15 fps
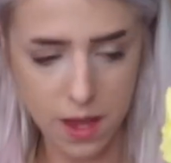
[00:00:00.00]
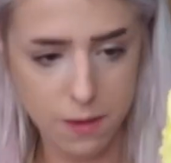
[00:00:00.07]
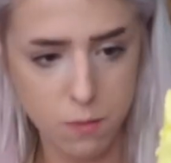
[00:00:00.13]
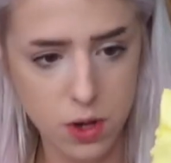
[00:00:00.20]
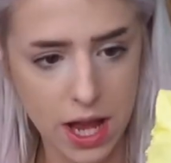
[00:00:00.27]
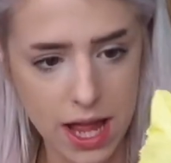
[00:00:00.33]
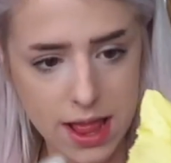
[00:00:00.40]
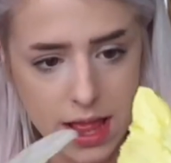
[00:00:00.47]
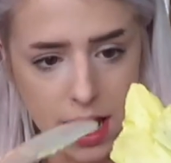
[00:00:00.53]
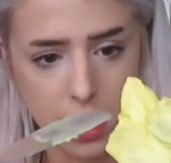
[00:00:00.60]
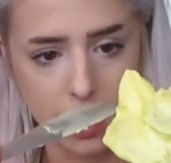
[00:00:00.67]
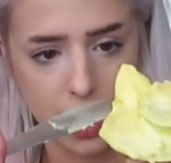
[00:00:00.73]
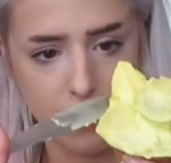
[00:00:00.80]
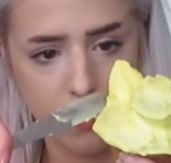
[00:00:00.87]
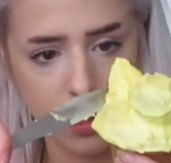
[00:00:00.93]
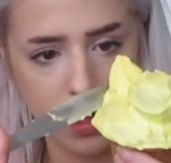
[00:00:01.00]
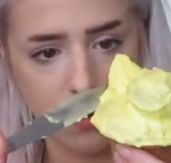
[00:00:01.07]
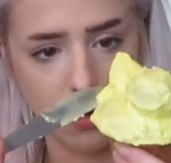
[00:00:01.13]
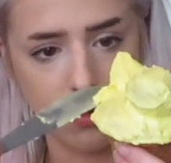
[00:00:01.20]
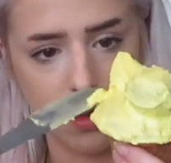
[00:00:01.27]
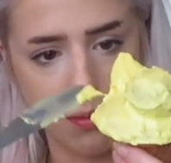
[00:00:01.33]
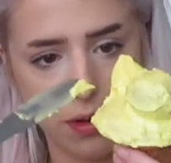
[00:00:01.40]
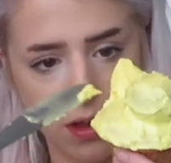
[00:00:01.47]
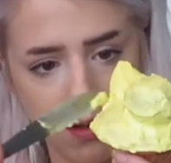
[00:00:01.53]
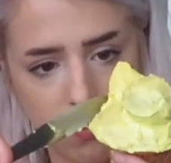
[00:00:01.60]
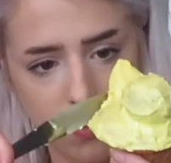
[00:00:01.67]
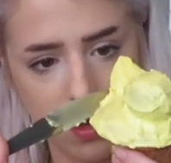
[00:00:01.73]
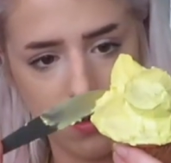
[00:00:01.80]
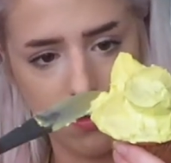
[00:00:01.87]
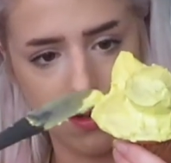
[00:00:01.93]
We're getting there. I feel like once I put the
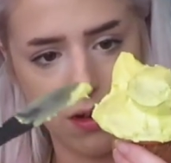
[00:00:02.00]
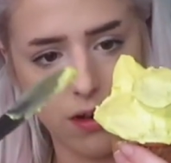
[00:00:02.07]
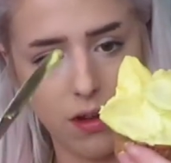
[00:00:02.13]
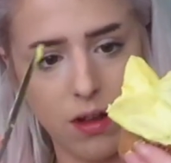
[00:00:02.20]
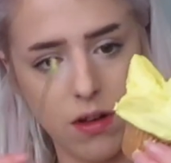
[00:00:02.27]
face on,